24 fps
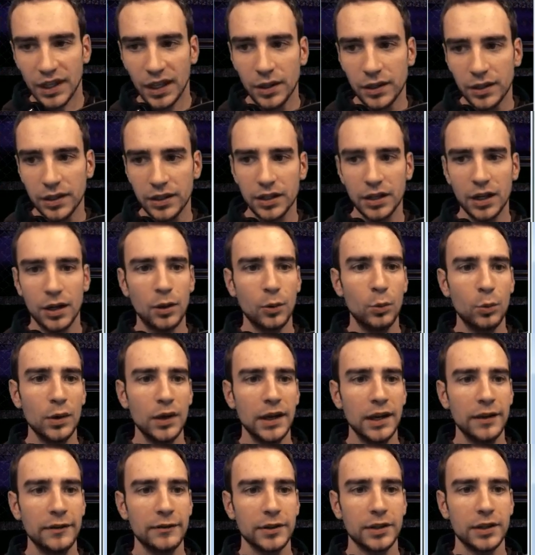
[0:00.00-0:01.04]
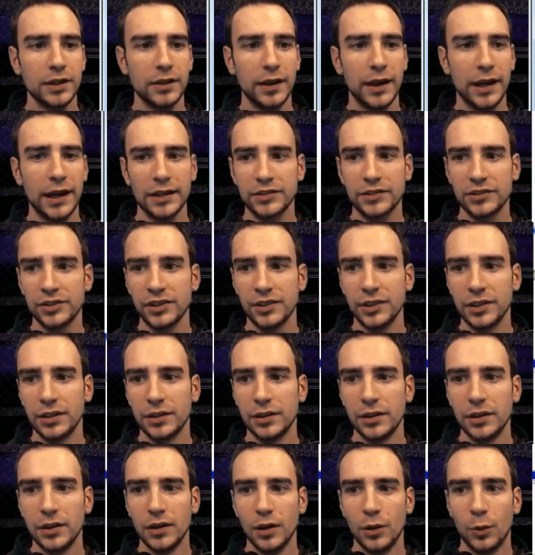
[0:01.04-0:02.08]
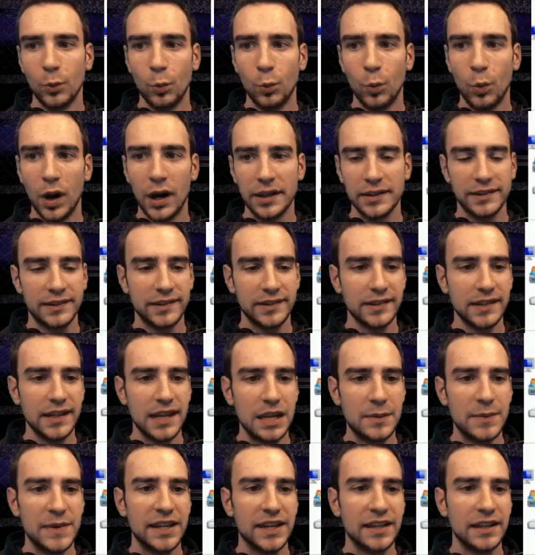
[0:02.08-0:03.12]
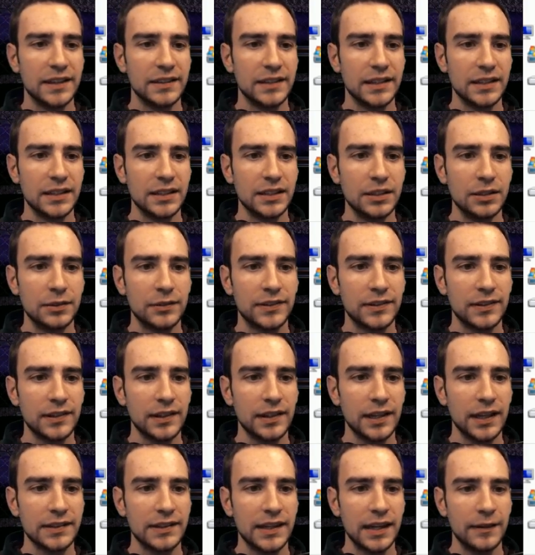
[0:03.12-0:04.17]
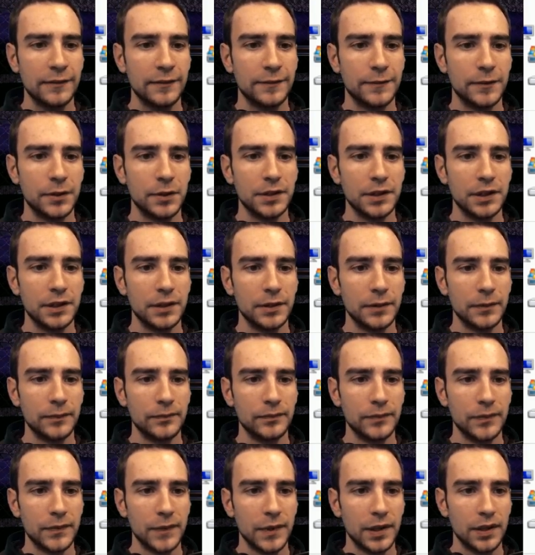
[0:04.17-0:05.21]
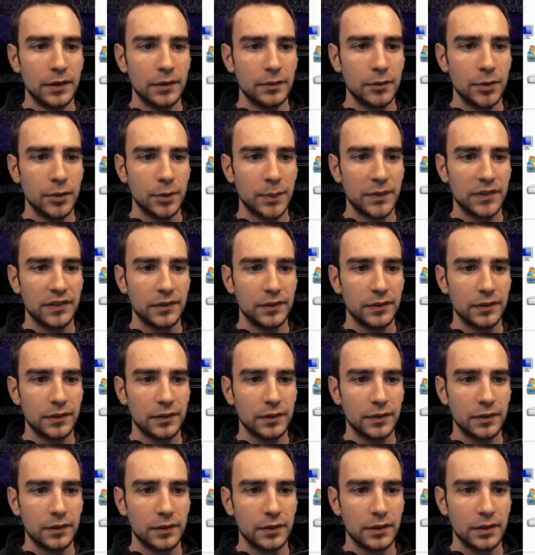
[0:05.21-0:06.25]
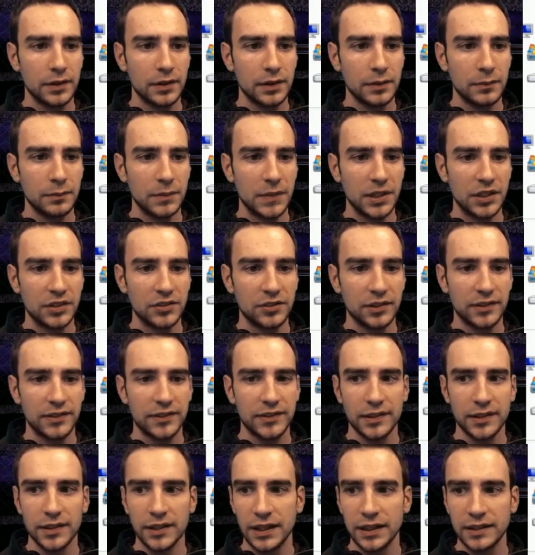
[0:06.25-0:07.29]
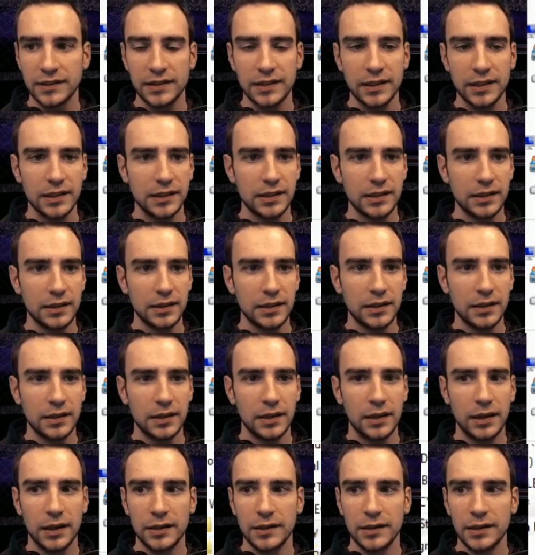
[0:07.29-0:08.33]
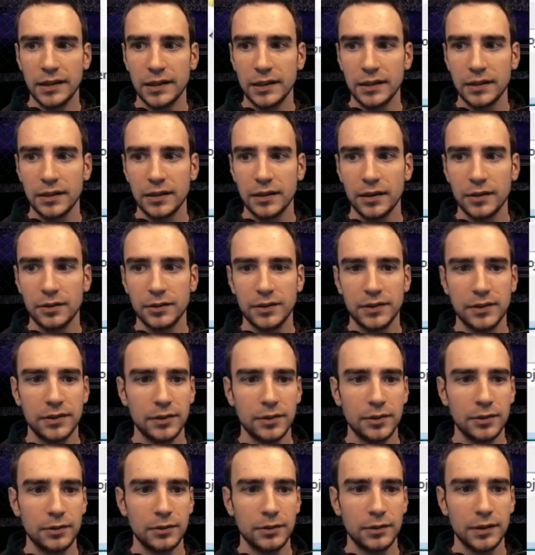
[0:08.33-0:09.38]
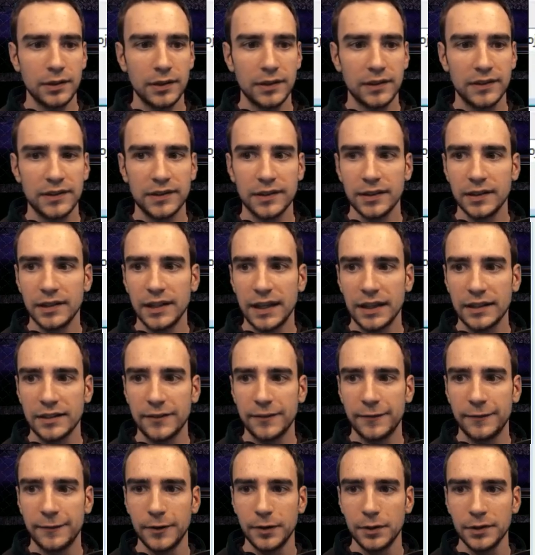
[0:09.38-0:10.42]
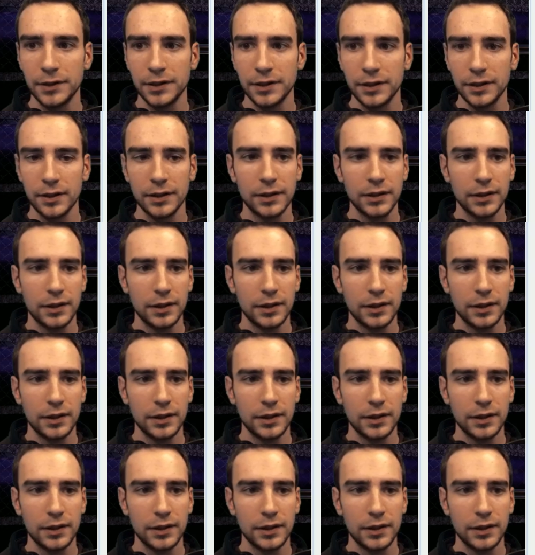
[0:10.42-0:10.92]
You know, whatever you actually want to name it, and then you select that folder. Whoops. Make sure it's selected, and then go to select folder,